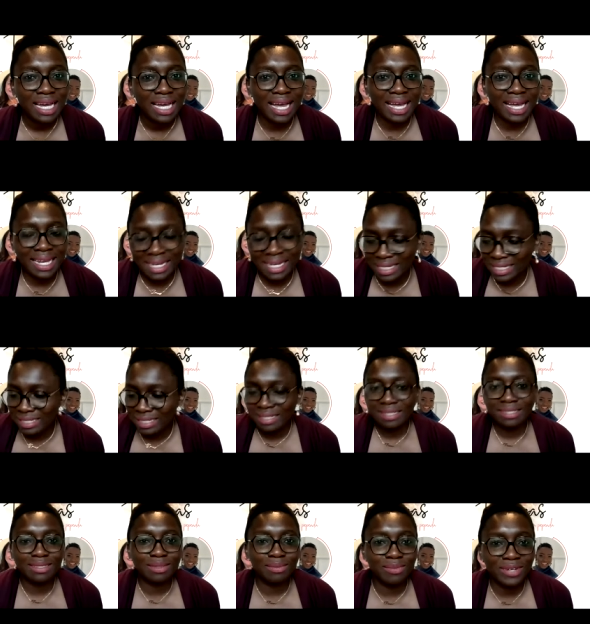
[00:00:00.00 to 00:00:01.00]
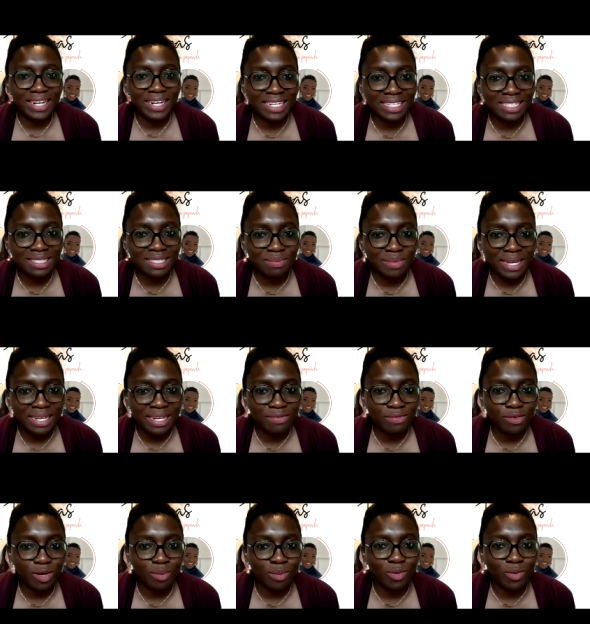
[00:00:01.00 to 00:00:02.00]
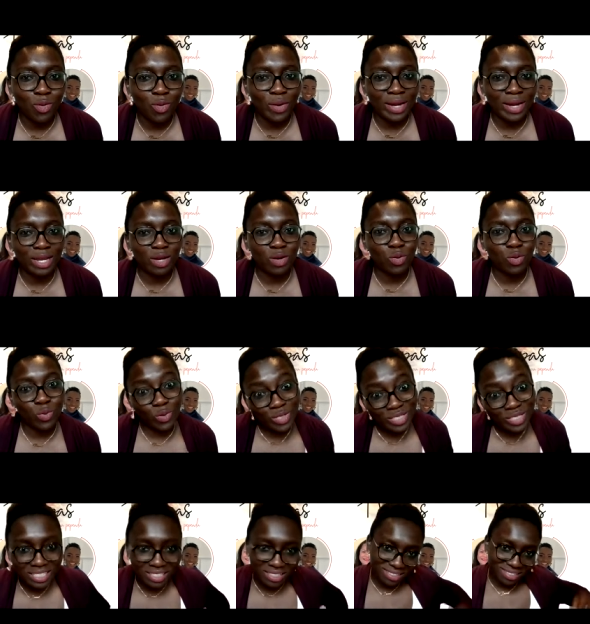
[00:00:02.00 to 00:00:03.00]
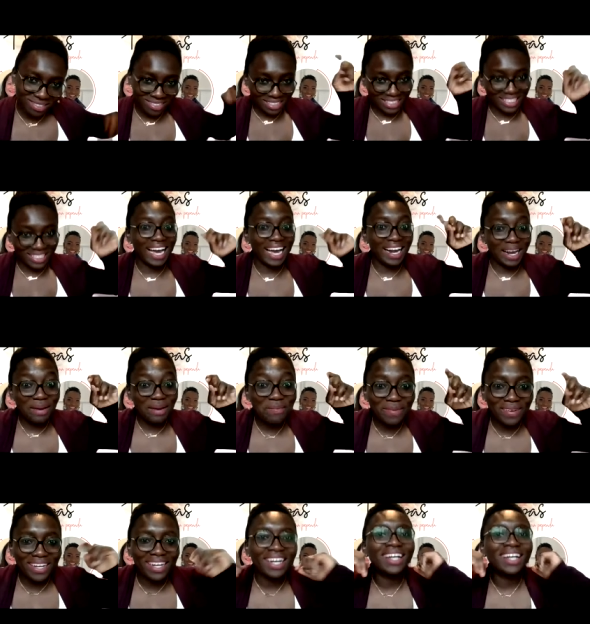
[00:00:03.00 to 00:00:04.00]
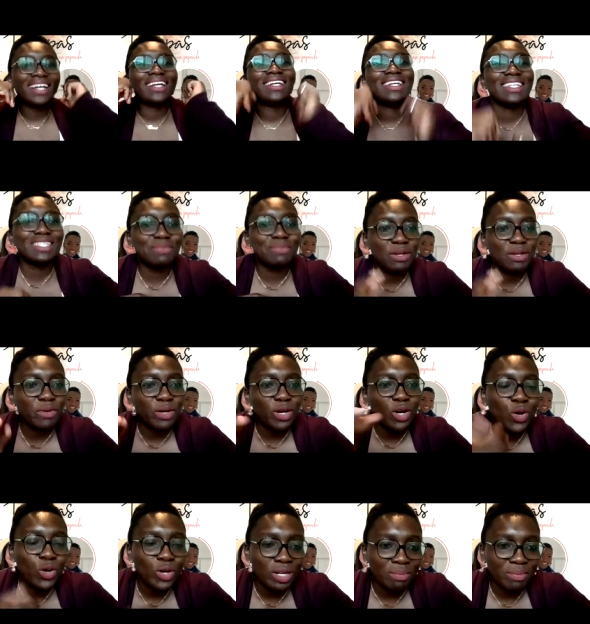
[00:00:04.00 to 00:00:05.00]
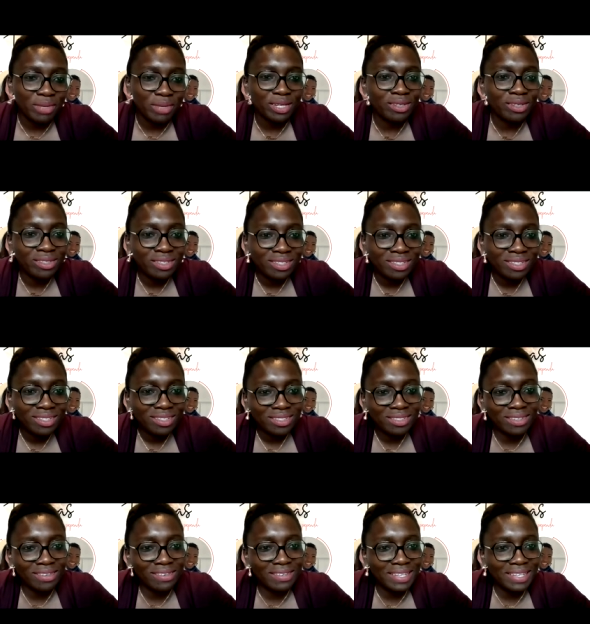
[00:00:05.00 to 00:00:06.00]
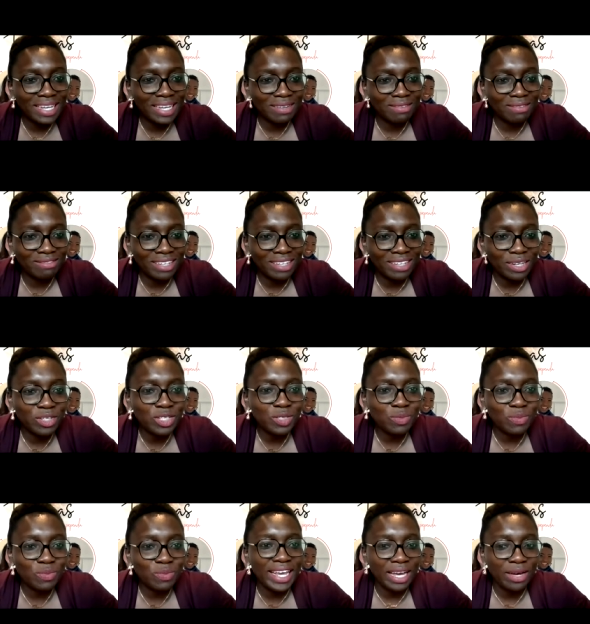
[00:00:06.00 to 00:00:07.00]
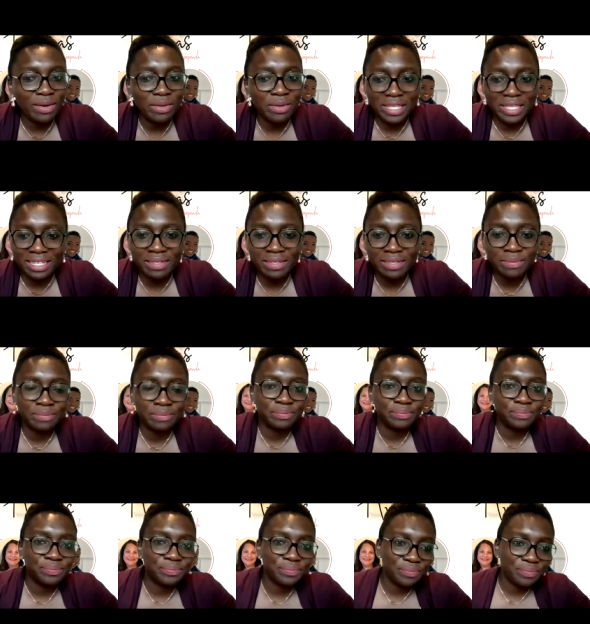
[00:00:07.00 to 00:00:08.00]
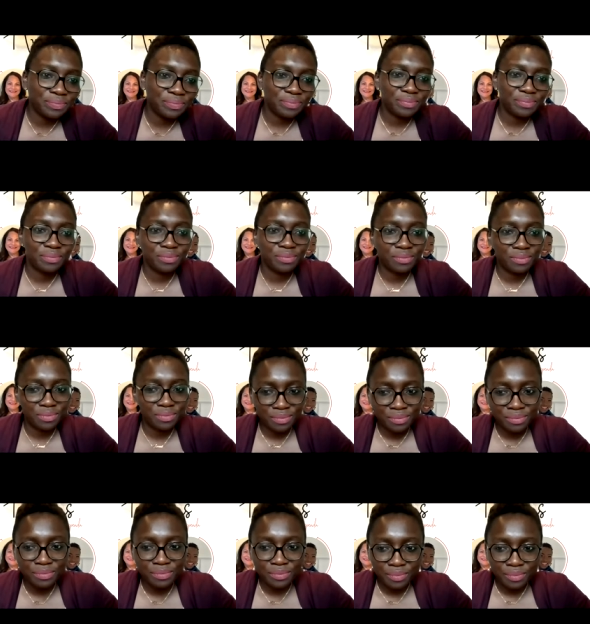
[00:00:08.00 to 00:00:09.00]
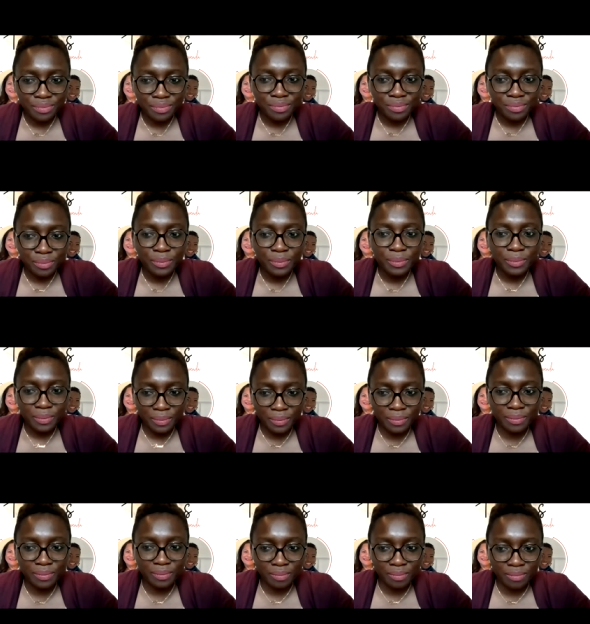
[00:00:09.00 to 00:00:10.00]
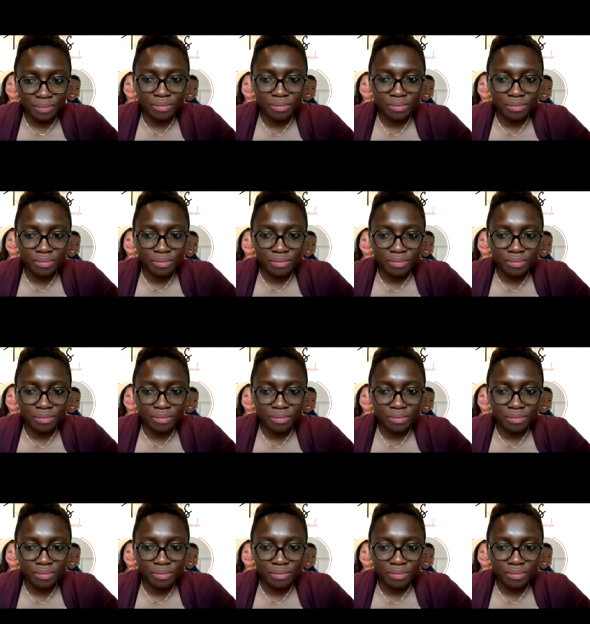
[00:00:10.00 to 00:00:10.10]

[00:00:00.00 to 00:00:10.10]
and the bread is made from, or in quotes, the arepa is made with cornmeal. So it, it looks pretty healthy. It's, it's healthy, yes.